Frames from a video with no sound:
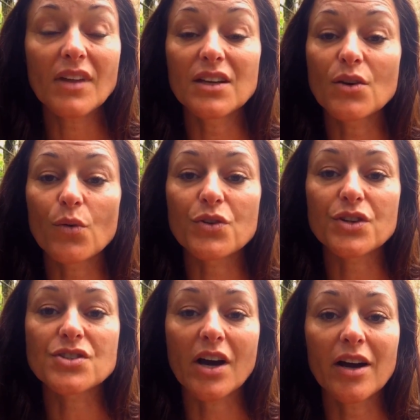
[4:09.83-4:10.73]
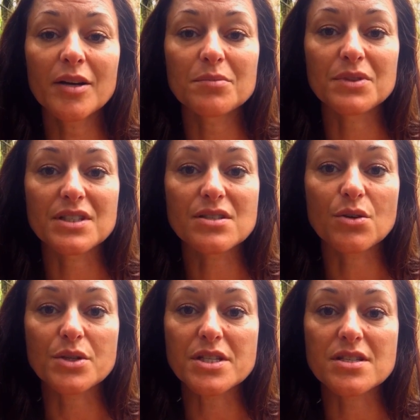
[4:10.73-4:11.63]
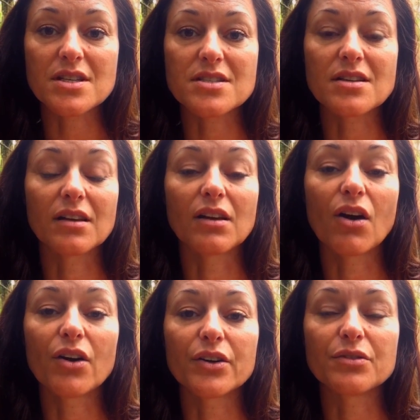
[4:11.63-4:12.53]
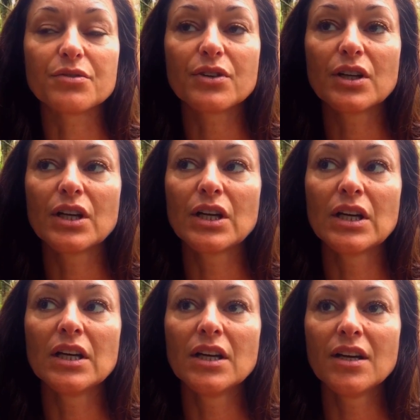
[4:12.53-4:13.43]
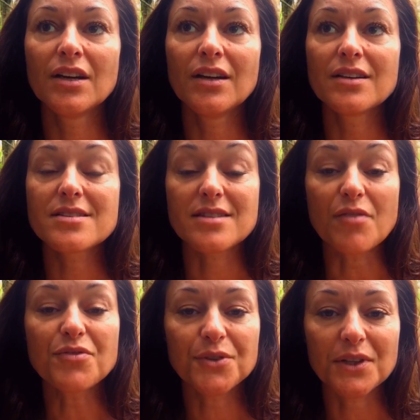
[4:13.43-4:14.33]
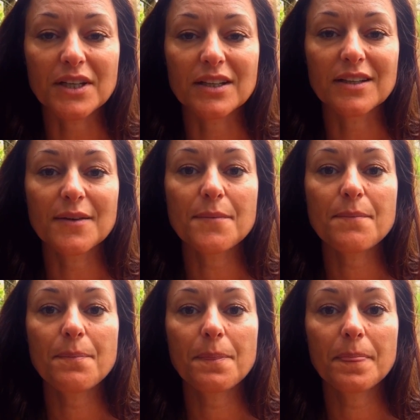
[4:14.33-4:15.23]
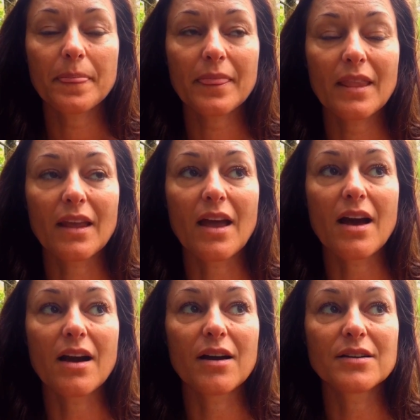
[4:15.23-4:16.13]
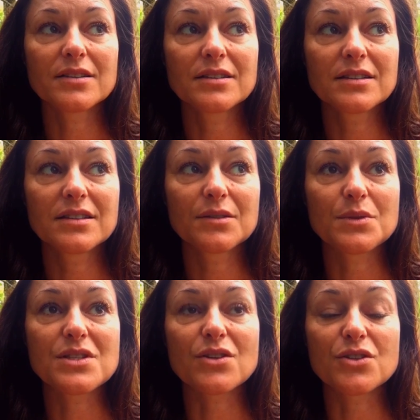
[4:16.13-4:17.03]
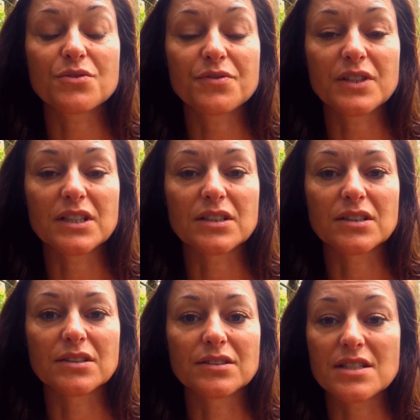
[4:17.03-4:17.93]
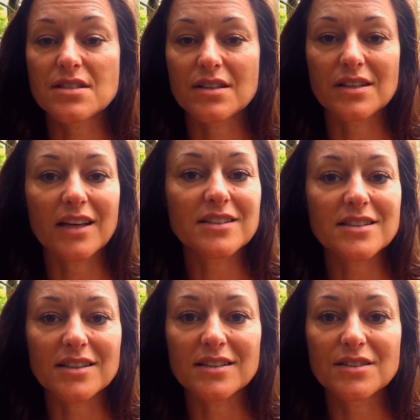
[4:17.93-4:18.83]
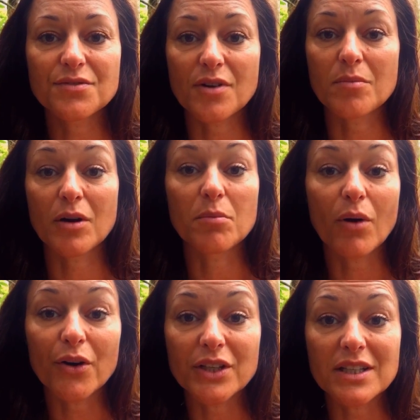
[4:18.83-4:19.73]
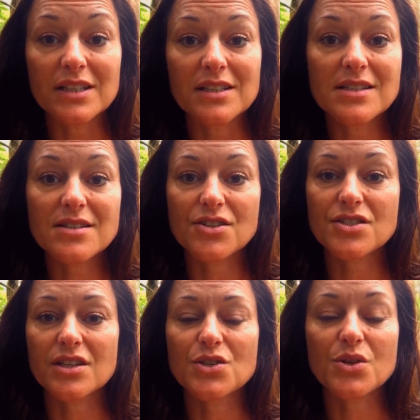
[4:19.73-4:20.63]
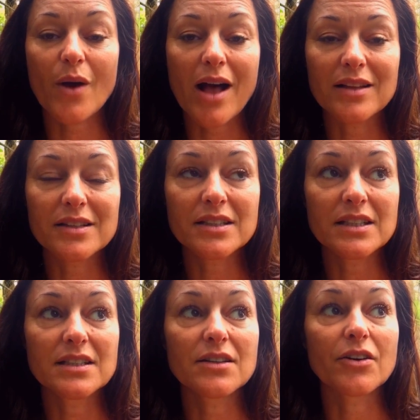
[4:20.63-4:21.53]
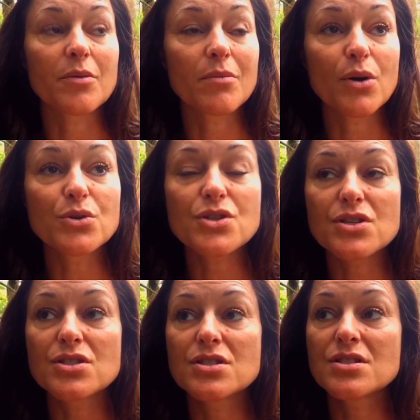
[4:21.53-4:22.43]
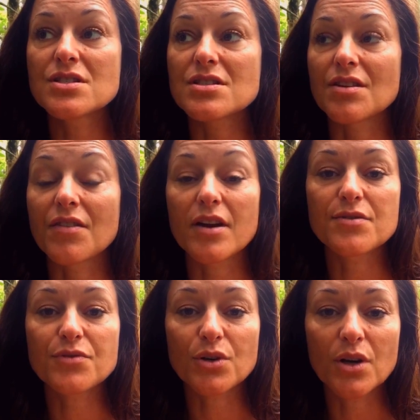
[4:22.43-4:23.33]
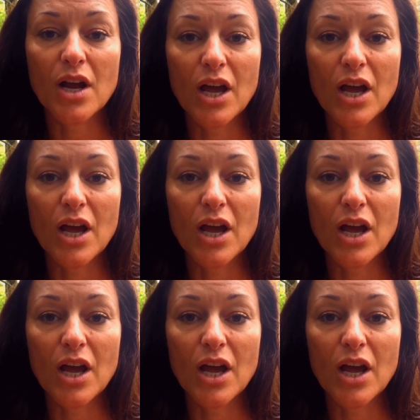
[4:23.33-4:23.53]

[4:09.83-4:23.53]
And over time, this causes us a lot of suffering. We start to feel disconnected from our bodies, our sexuality, our emotions, and therefore